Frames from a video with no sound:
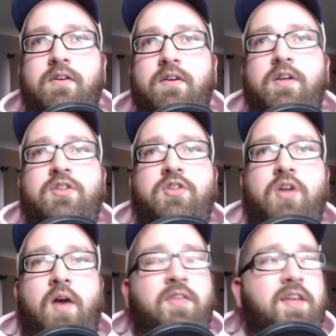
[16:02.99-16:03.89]
So I
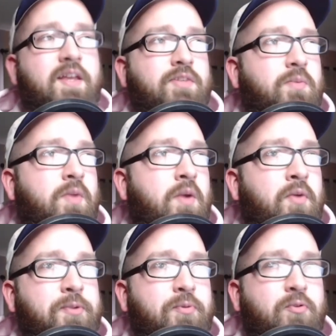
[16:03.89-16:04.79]
think he must have been on
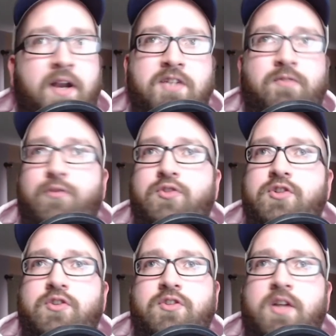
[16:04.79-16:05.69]
multiple Red Eyes Fusions or
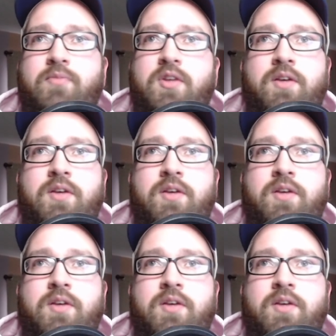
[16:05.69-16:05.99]
something,